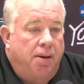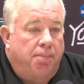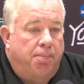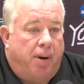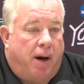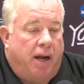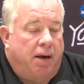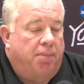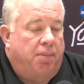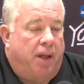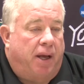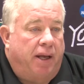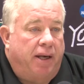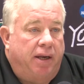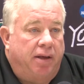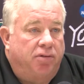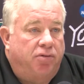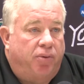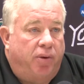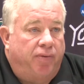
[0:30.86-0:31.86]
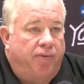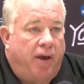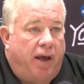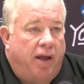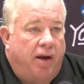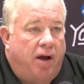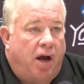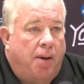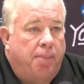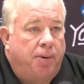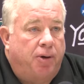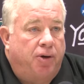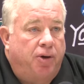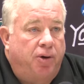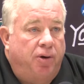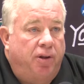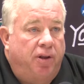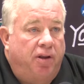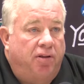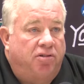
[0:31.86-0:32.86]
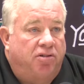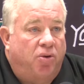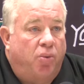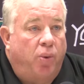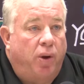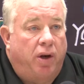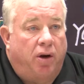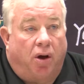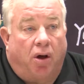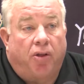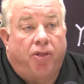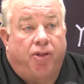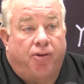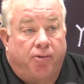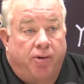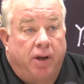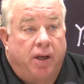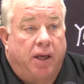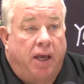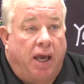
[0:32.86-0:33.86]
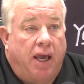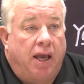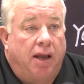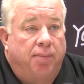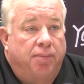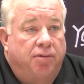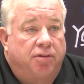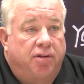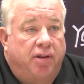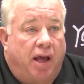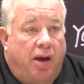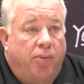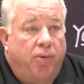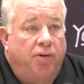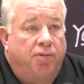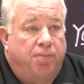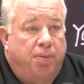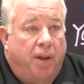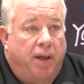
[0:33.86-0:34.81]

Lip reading: bottom line is we've had opportunities to win all three games that we've